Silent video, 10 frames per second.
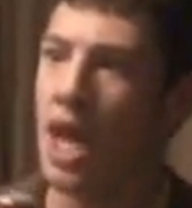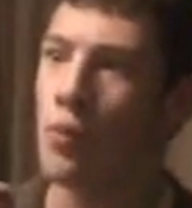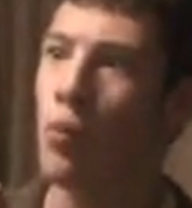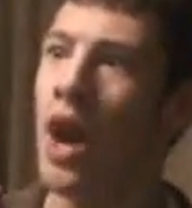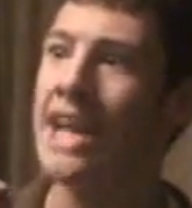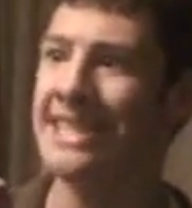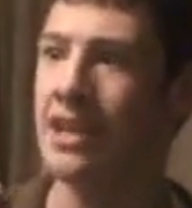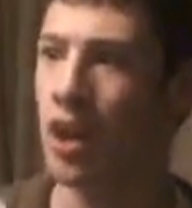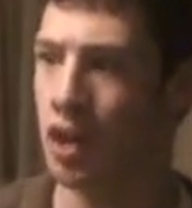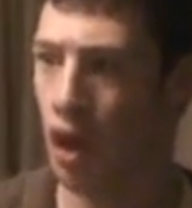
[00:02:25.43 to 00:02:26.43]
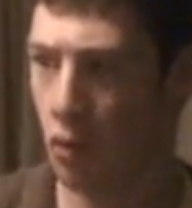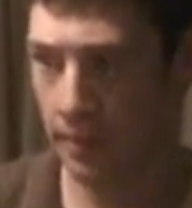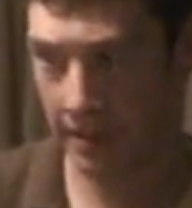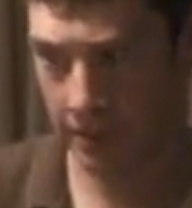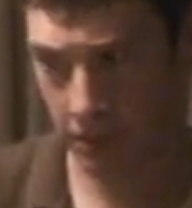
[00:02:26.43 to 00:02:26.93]
And why is it
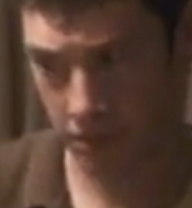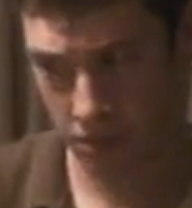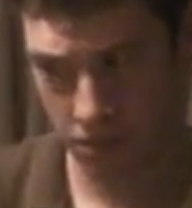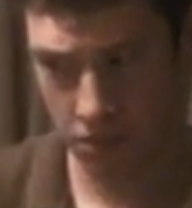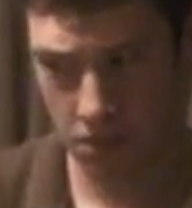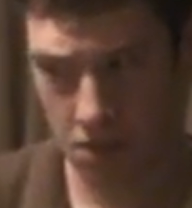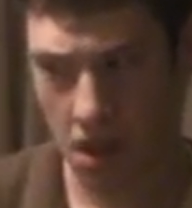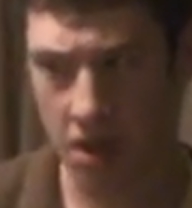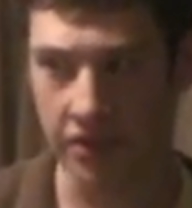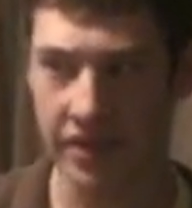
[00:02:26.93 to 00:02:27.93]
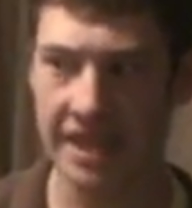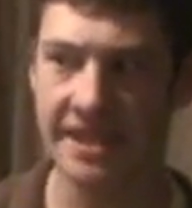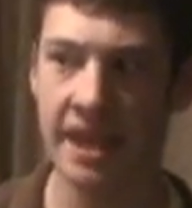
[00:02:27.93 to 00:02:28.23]
unopened? These